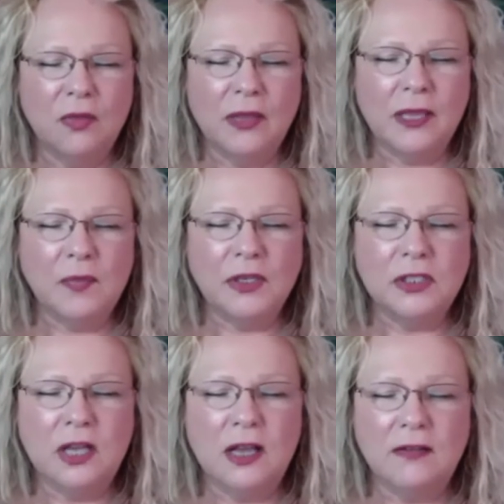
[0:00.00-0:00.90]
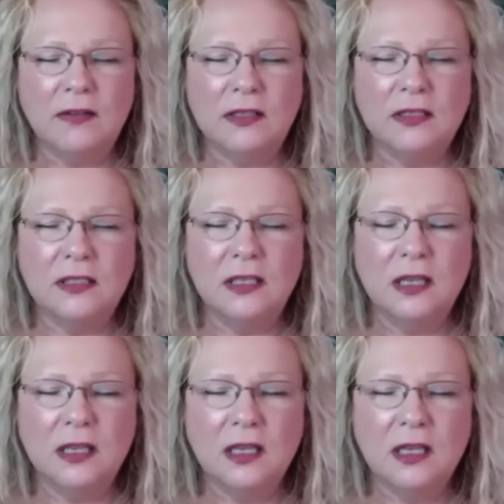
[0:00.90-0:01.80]
up your chakras,
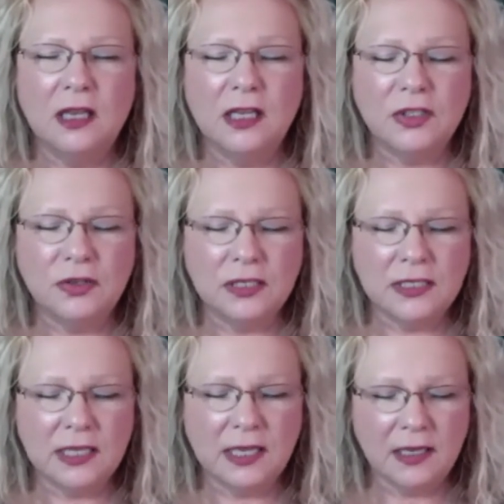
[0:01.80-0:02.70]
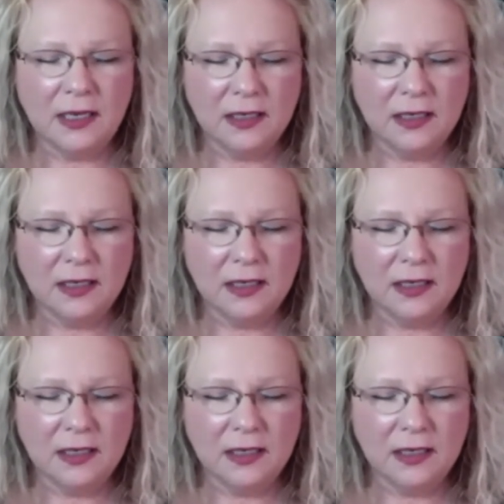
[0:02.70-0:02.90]
as you are saying,